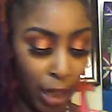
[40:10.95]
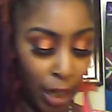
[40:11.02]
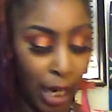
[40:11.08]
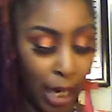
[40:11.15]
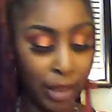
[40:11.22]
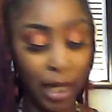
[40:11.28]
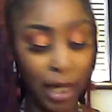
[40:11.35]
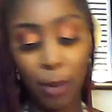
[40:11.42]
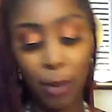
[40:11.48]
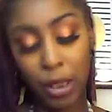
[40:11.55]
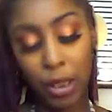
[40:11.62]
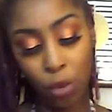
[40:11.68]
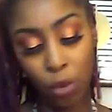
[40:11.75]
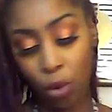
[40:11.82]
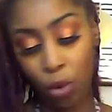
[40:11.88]
I think I'm about to
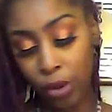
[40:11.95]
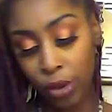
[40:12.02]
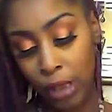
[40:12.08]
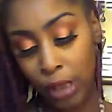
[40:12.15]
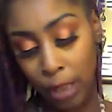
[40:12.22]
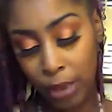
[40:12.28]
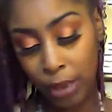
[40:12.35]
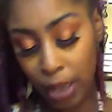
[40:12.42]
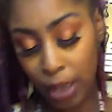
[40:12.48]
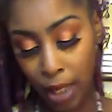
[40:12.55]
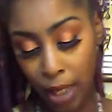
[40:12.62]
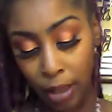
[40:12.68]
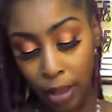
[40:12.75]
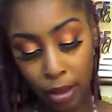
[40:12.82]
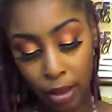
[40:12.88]
order some today.
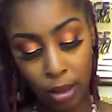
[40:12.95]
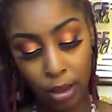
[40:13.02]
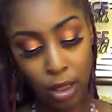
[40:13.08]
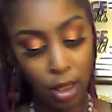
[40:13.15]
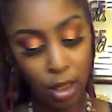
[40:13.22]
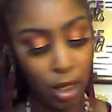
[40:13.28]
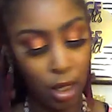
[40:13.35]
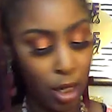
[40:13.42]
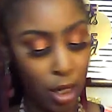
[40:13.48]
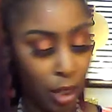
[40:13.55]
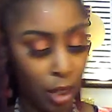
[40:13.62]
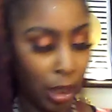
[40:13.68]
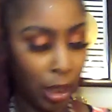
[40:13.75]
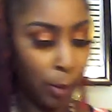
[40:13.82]
I'm